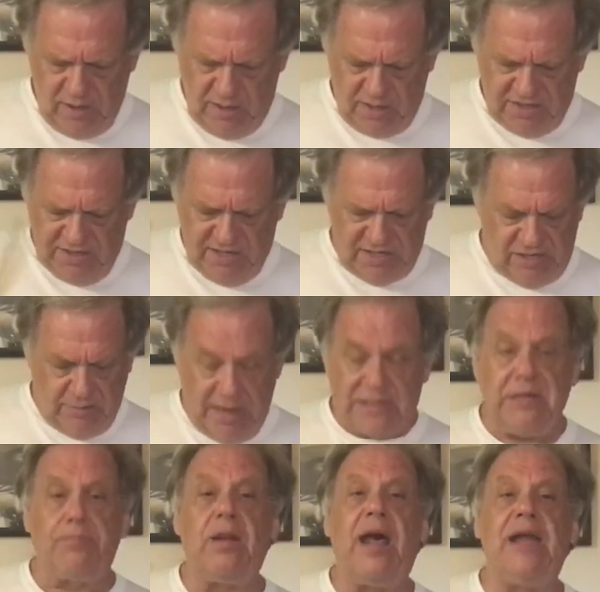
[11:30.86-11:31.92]
The system as
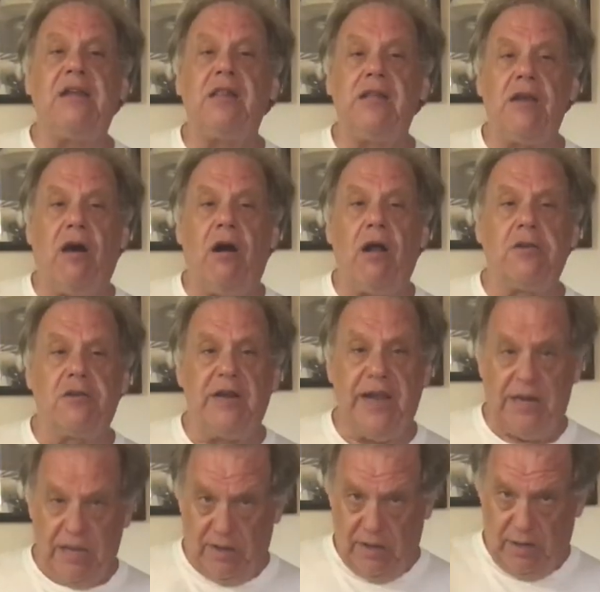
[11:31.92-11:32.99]
applied to the
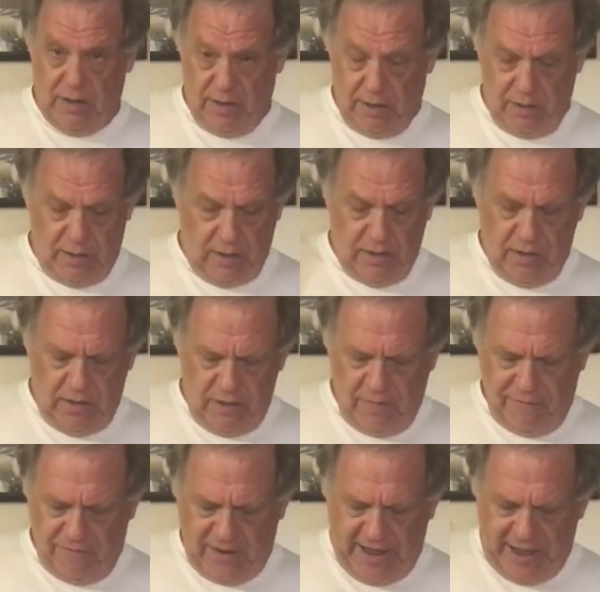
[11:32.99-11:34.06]
alternating
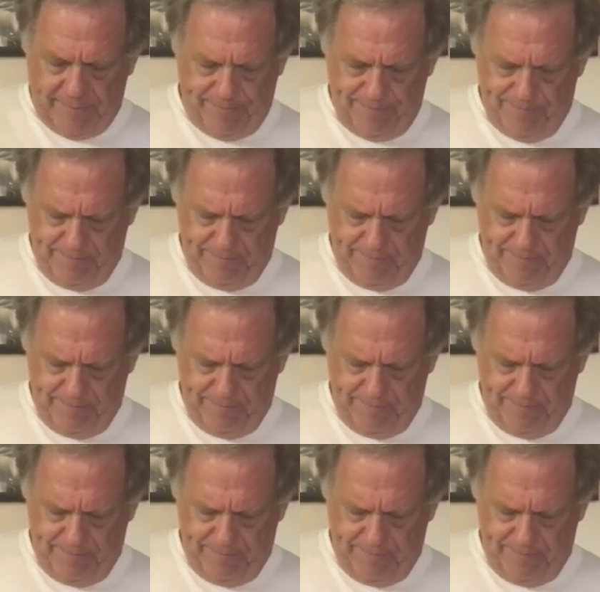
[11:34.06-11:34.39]
flam.